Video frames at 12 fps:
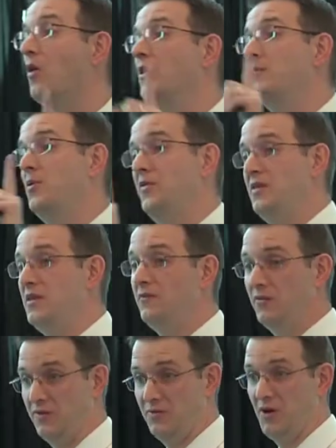already put the
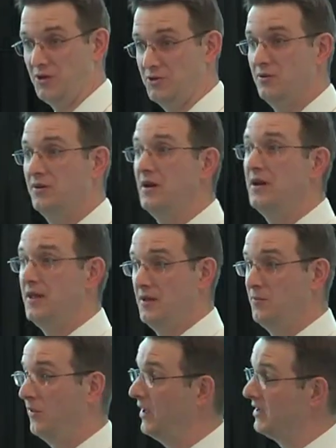infrastructure
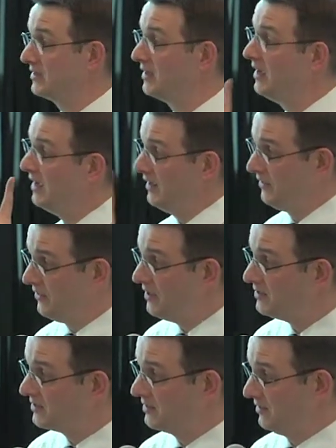in place.
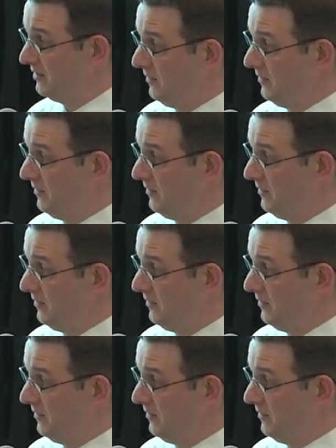This